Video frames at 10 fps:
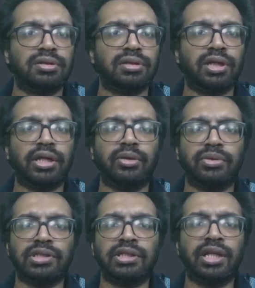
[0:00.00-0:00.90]
Right now
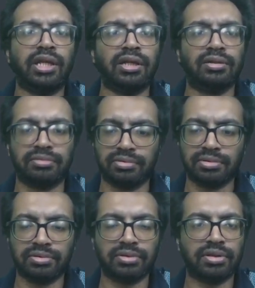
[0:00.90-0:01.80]
it's 3.
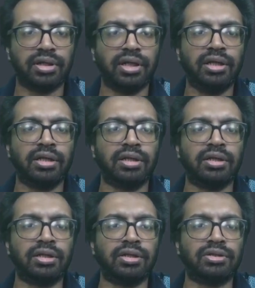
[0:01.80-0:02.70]
Right?
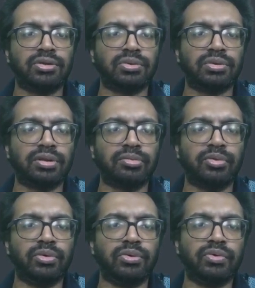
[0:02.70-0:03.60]
So I'm
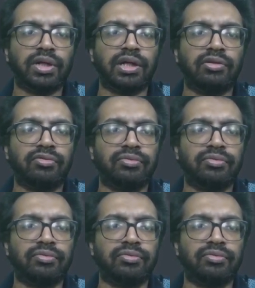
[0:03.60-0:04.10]
going to have